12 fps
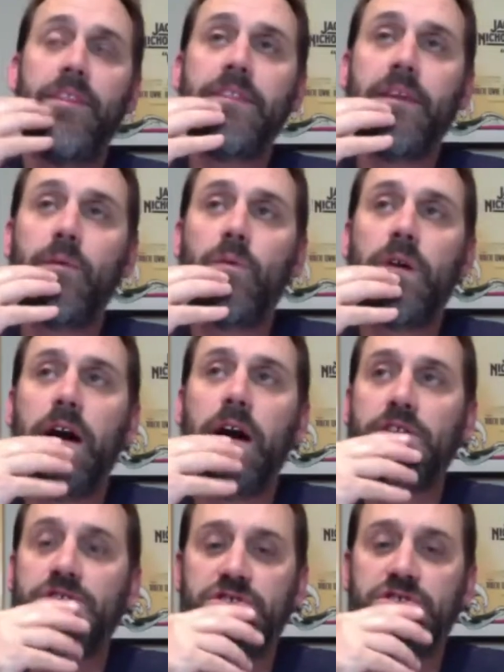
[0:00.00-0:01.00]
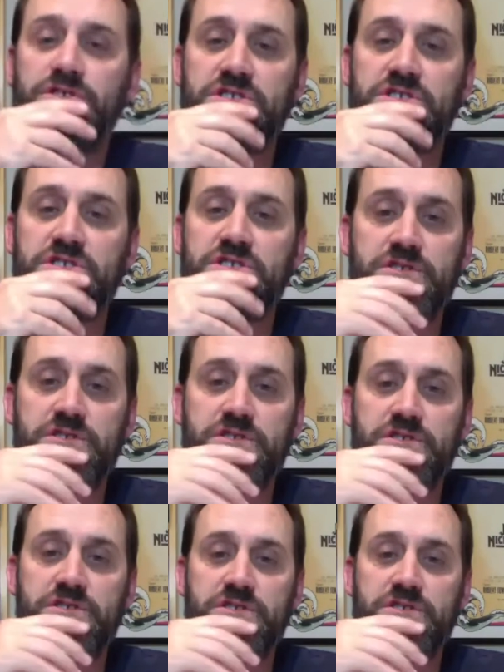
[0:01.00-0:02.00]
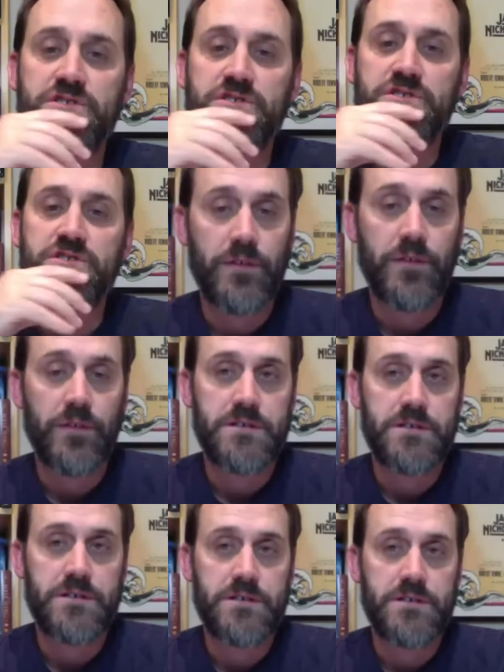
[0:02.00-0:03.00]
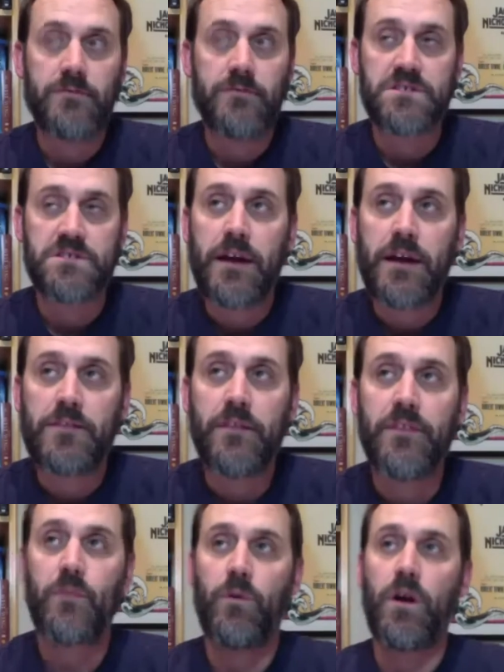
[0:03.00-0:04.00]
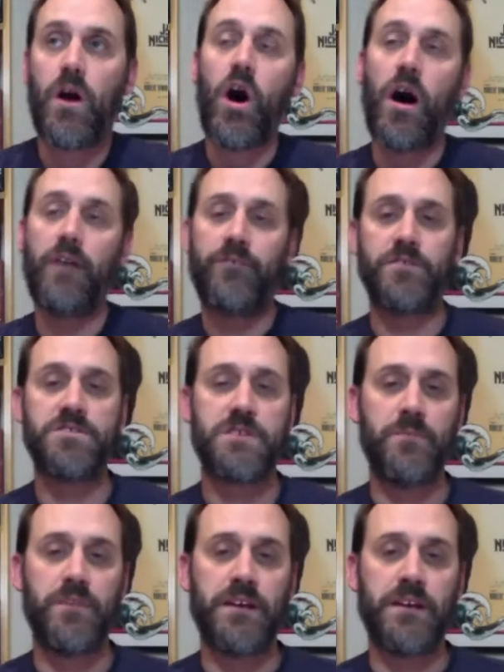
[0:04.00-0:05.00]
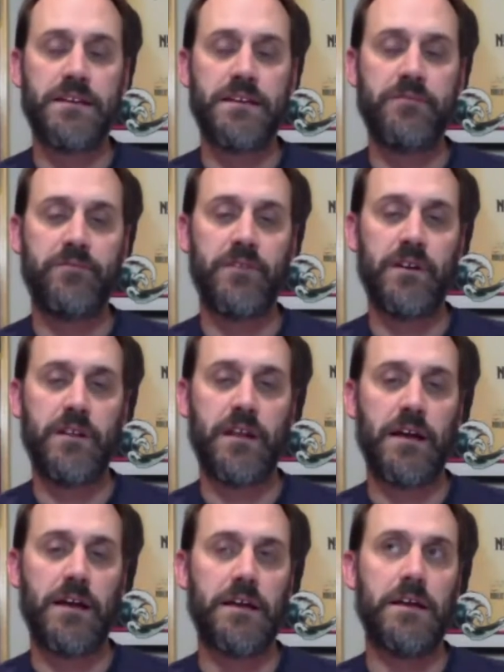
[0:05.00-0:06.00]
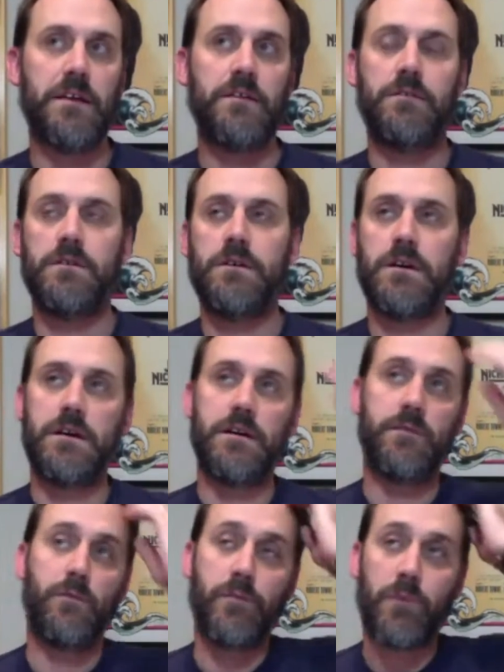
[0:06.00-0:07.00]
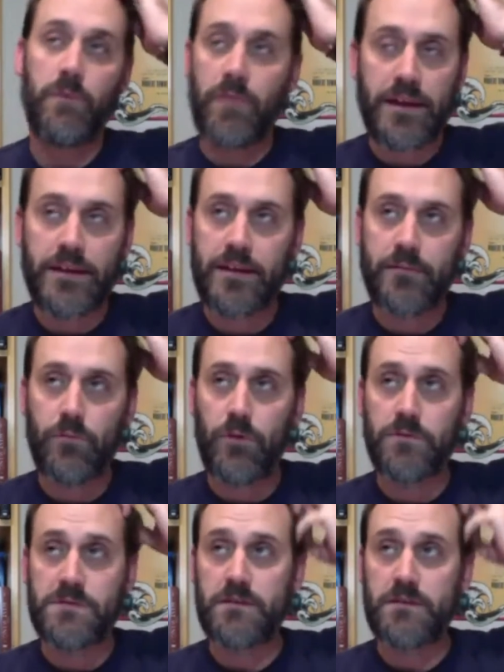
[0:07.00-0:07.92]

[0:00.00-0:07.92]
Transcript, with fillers: they want to also just do something different with it, which I can respect that they want to offer something different. Like, you know, when they did, what was it?